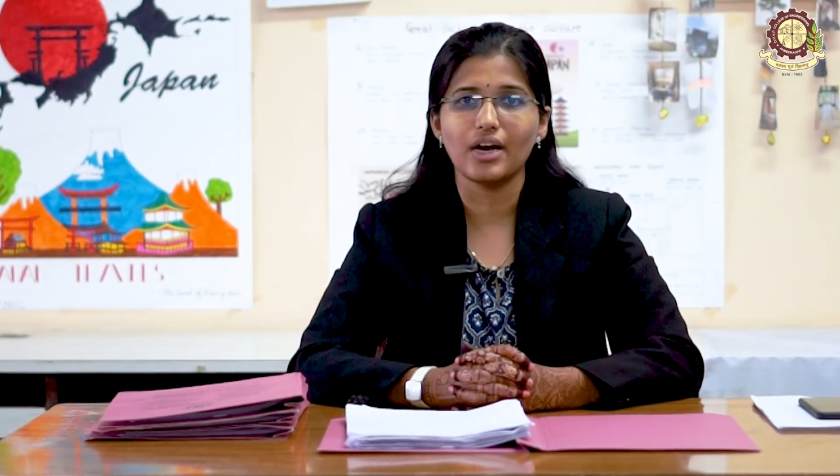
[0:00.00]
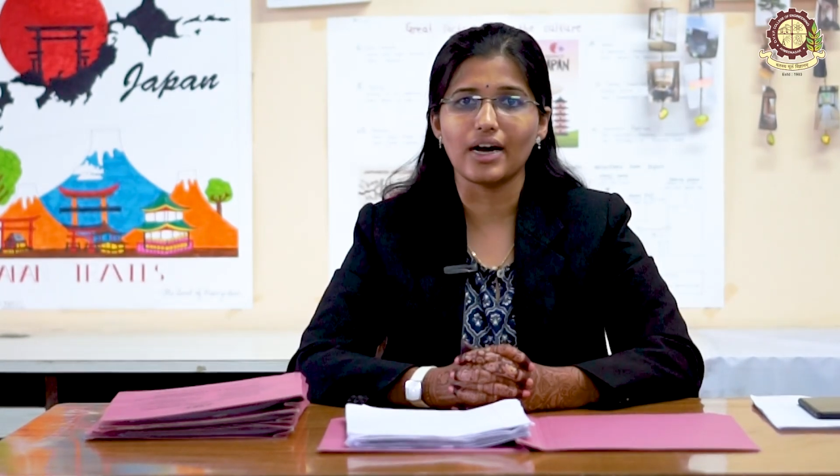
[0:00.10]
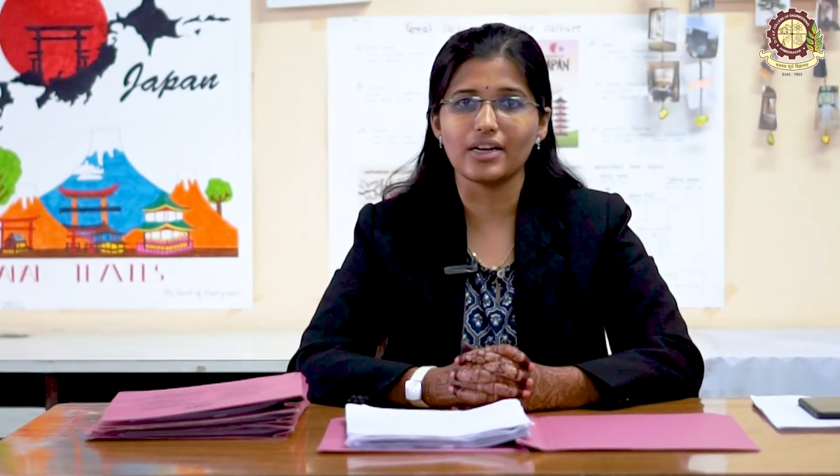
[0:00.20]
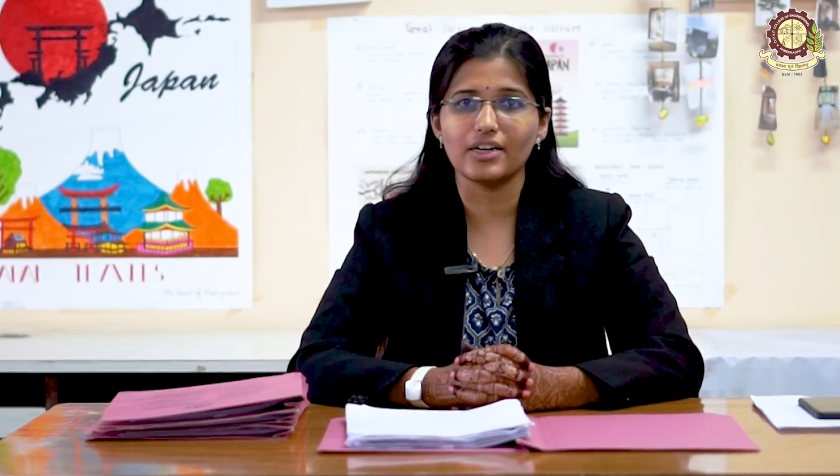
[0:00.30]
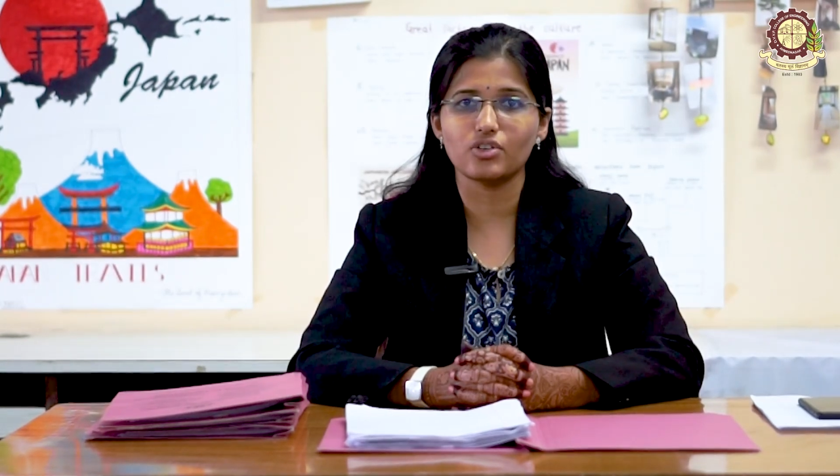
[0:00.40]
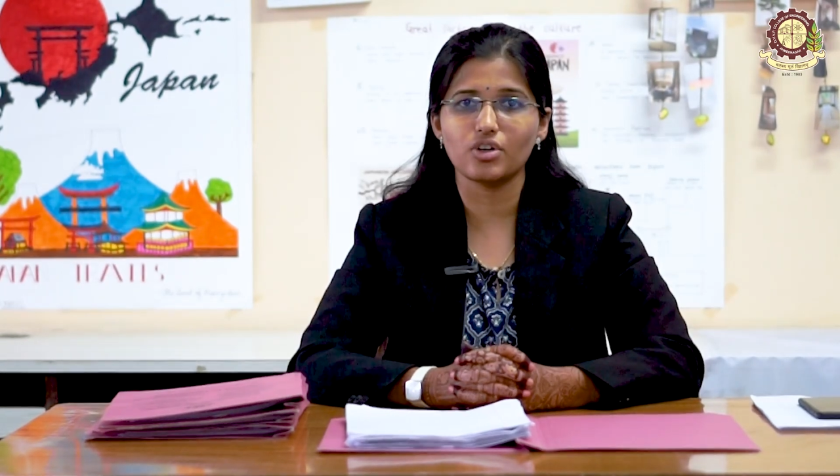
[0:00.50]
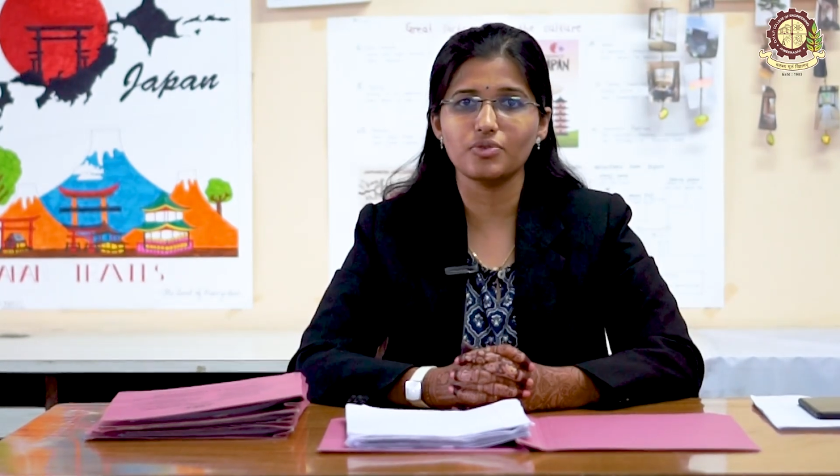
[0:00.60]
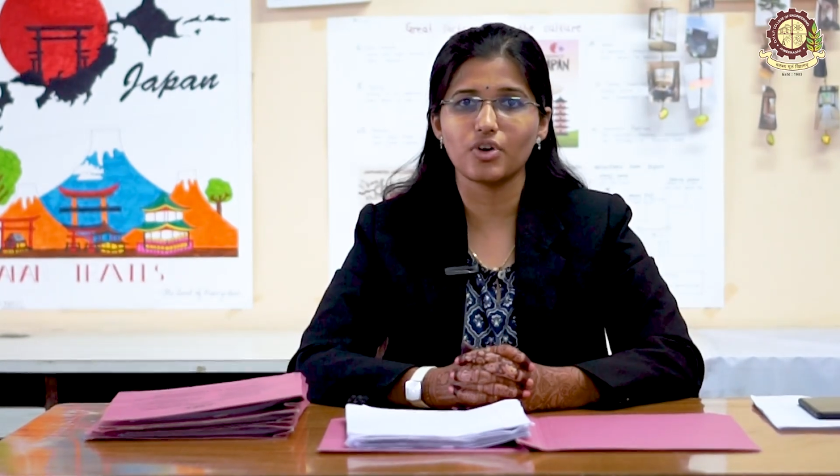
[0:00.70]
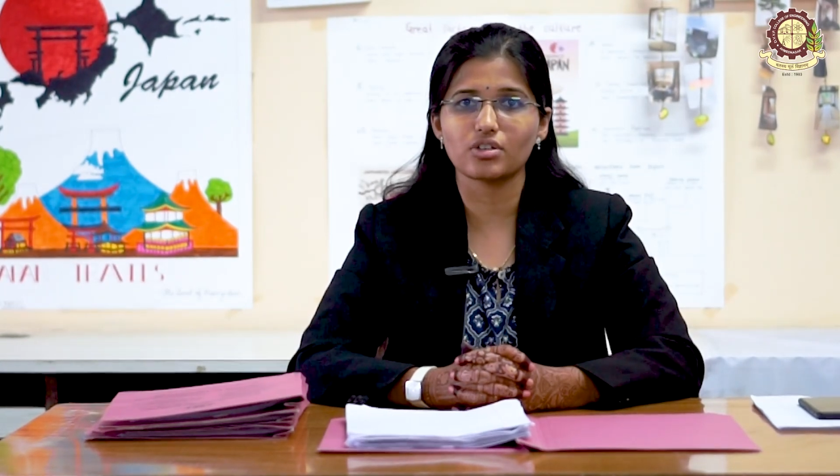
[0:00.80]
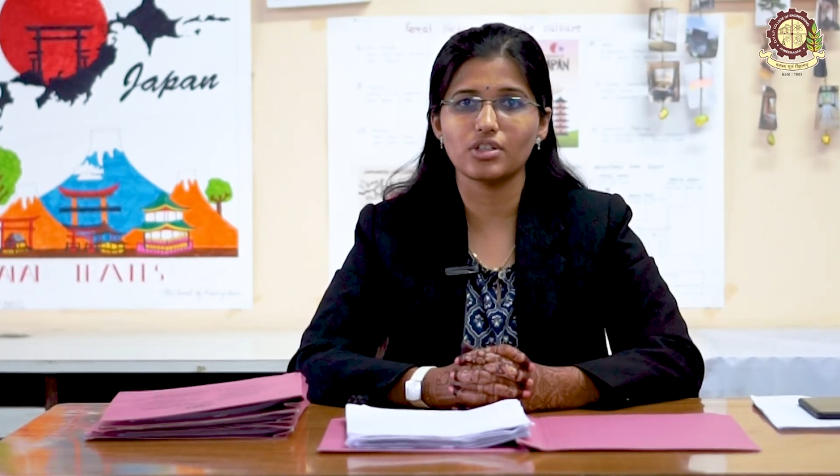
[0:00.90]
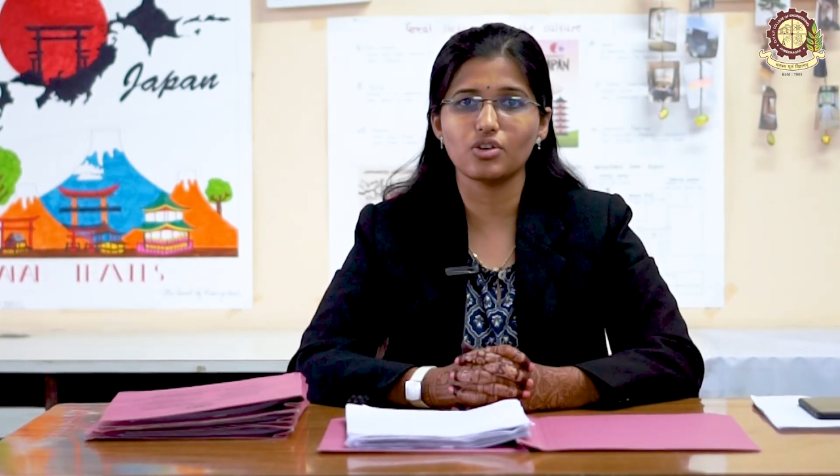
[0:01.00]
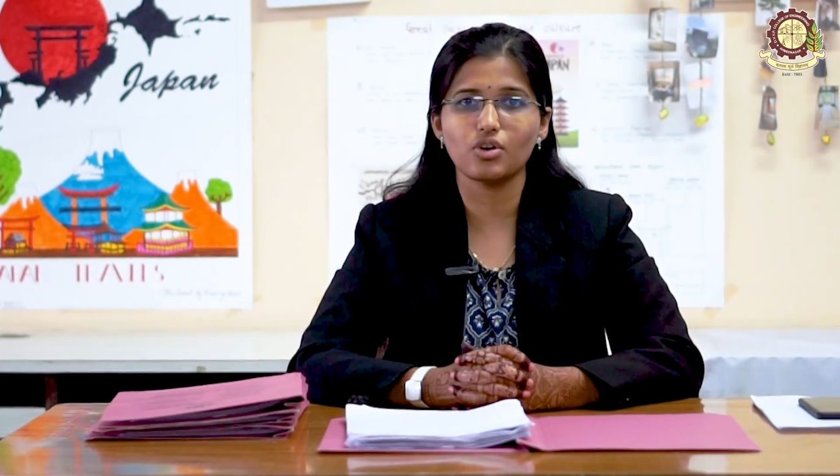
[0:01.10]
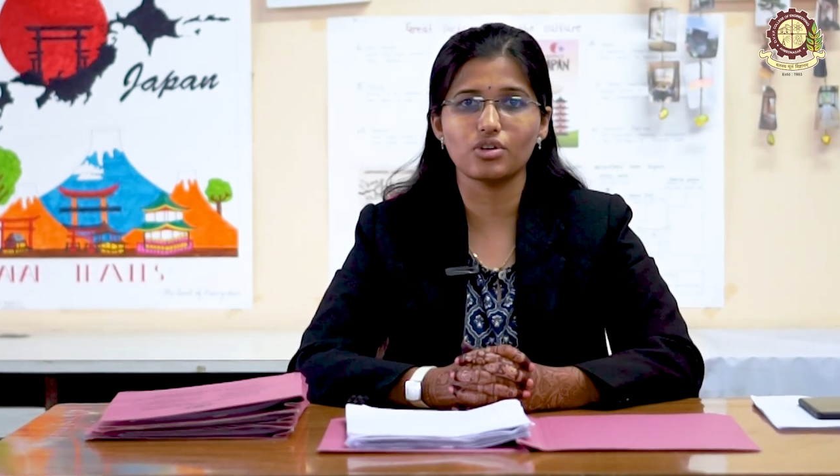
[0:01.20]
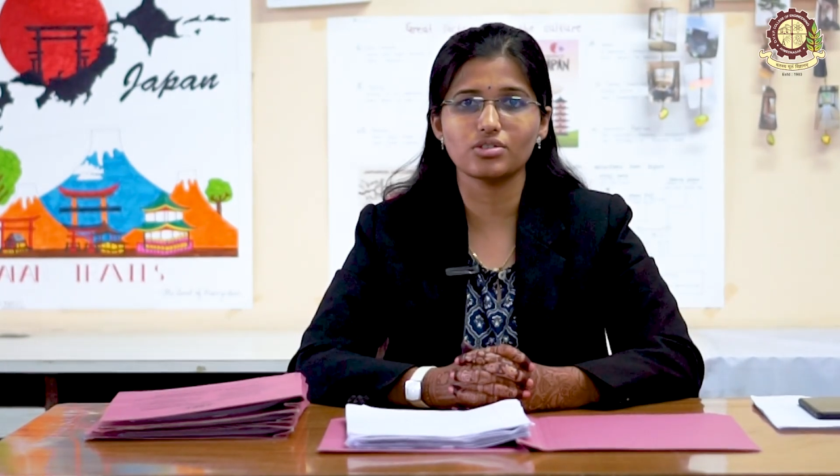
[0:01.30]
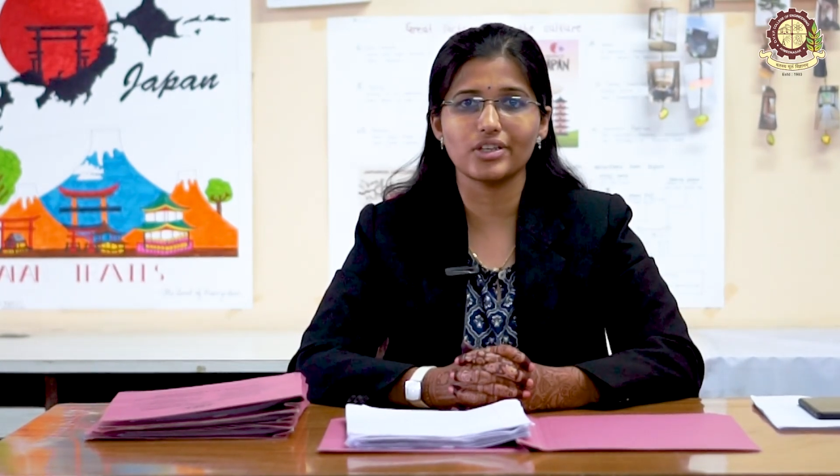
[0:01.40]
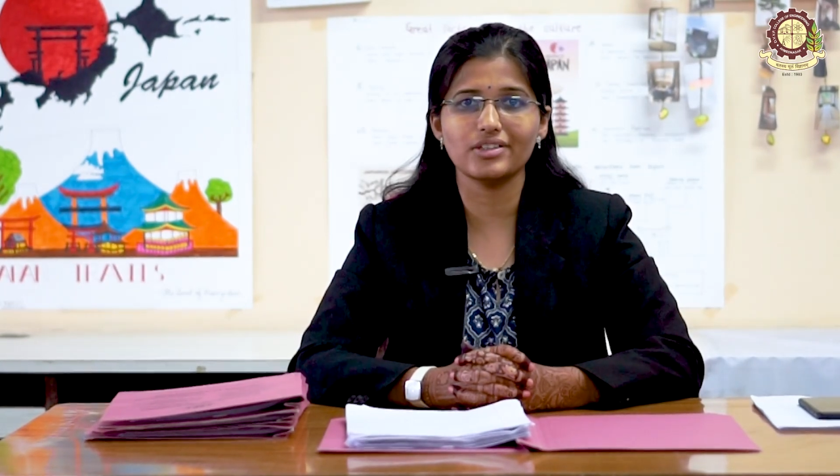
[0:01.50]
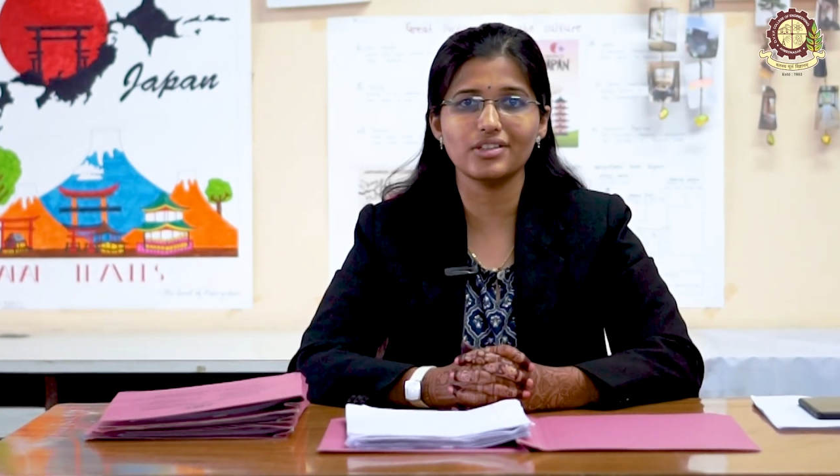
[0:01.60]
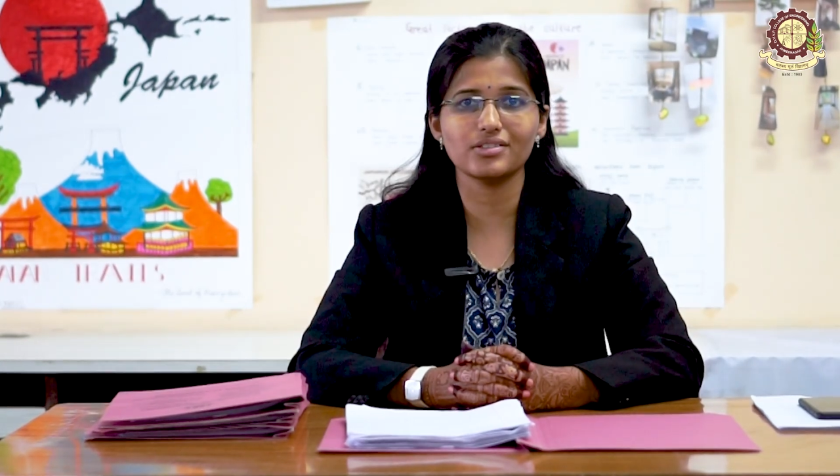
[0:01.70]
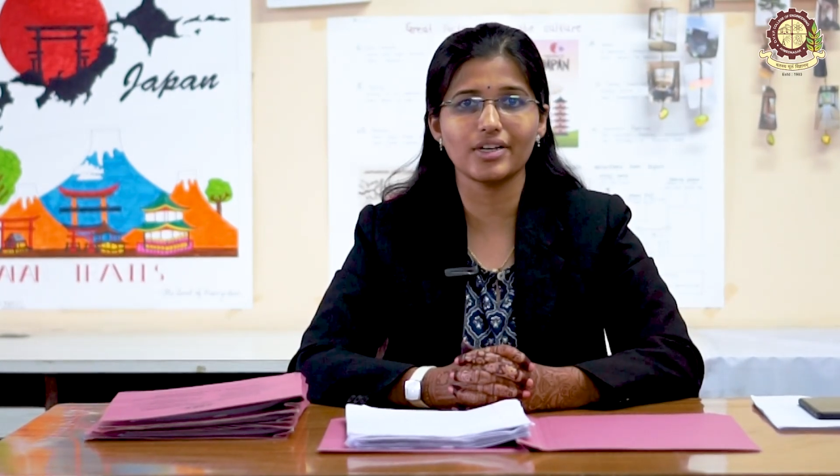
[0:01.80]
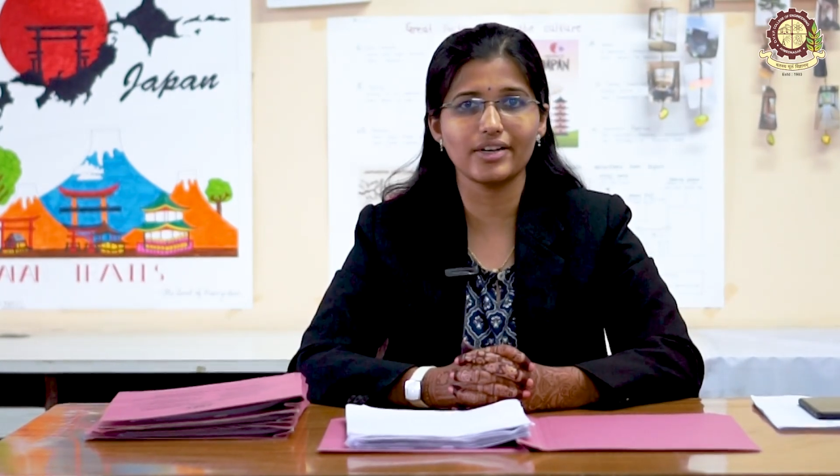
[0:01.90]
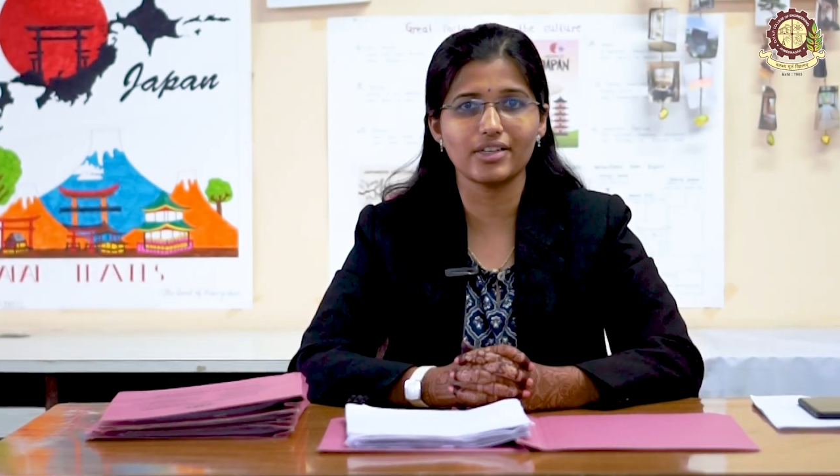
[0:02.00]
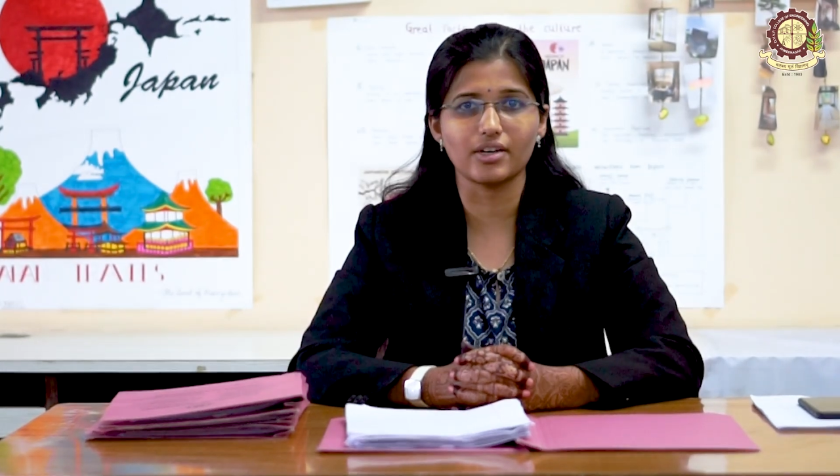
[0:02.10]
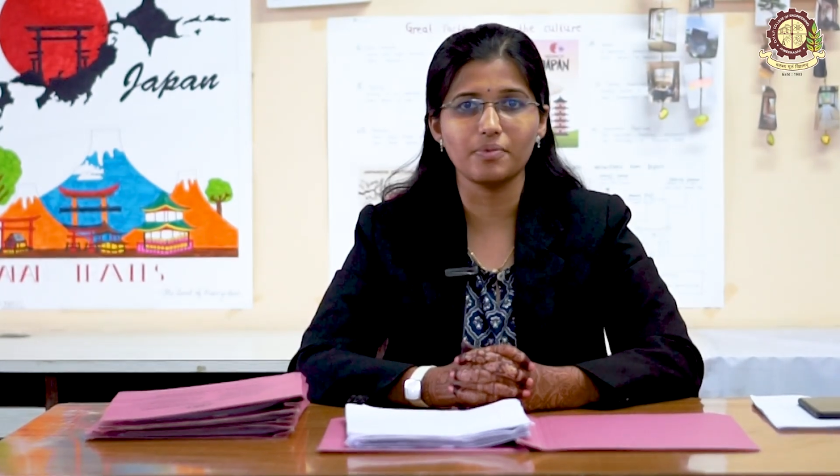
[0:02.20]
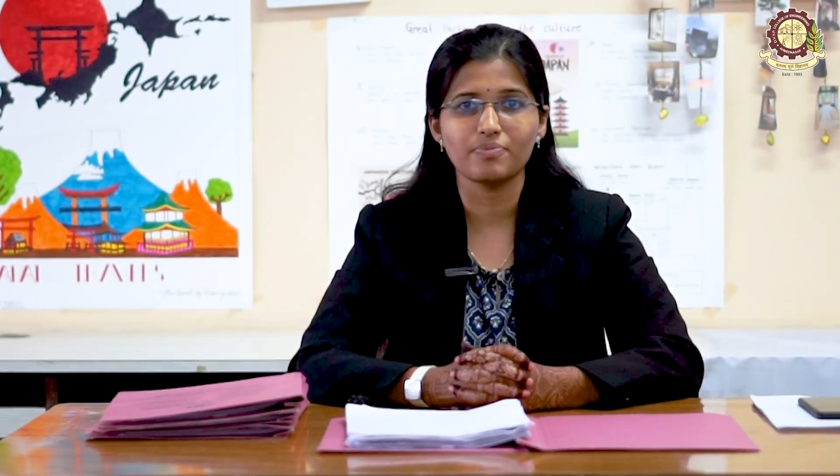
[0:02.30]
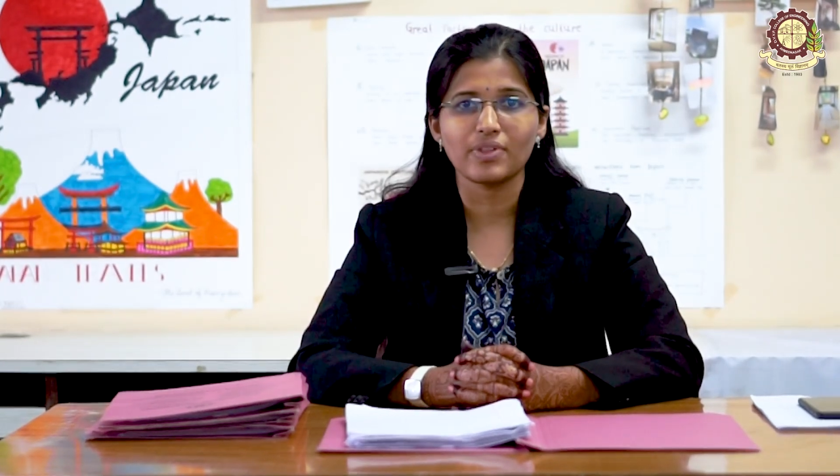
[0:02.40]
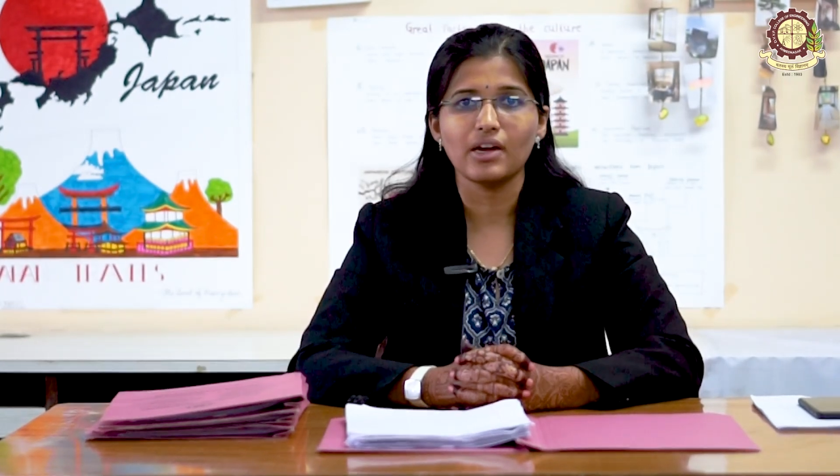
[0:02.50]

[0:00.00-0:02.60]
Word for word: are enrolled for the course in this center,